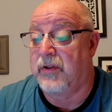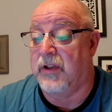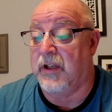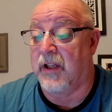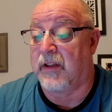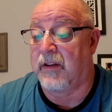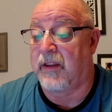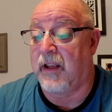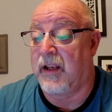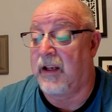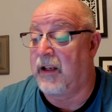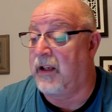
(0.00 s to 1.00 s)
the other
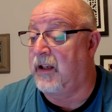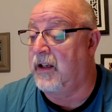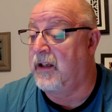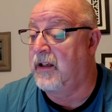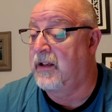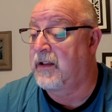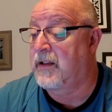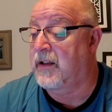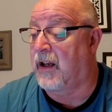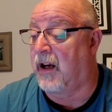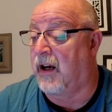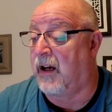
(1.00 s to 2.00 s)
thing is
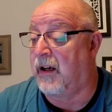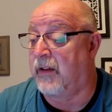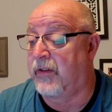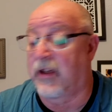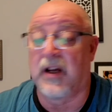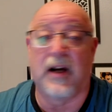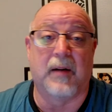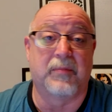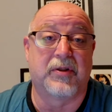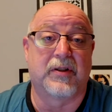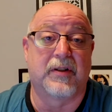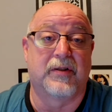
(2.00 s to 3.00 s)
the
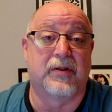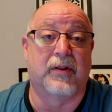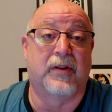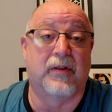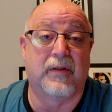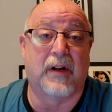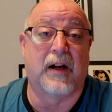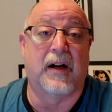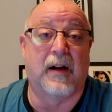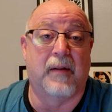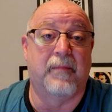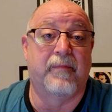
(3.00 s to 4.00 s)
cups.
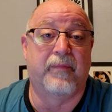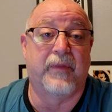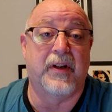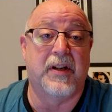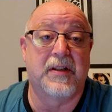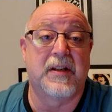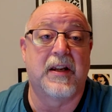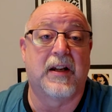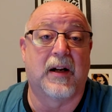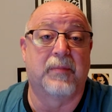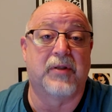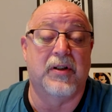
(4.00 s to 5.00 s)
So the Disney
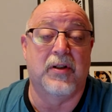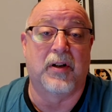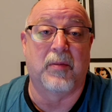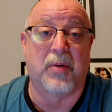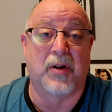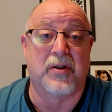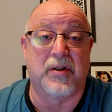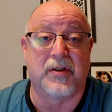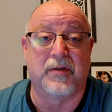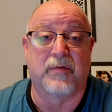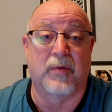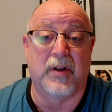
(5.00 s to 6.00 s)
cups that you can
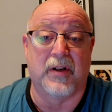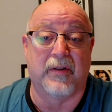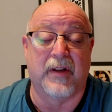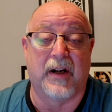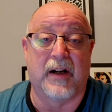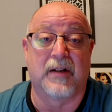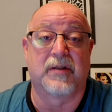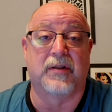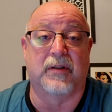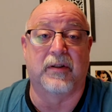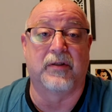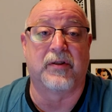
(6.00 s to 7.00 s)
purchase while you're there.
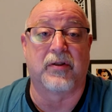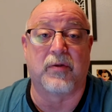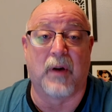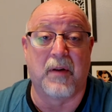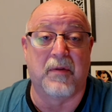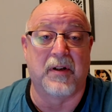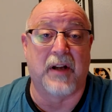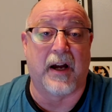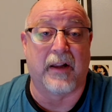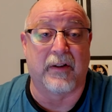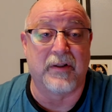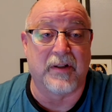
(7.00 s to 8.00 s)
So those are
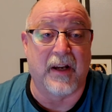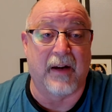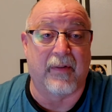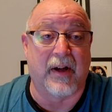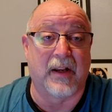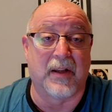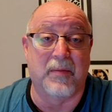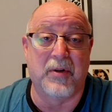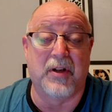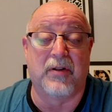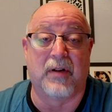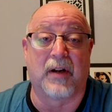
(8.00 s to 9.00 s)
$21. They have
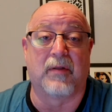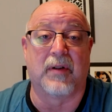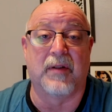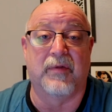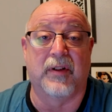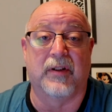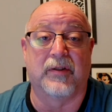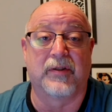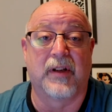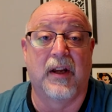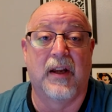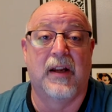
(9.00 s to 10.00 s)
unlimited drink refills.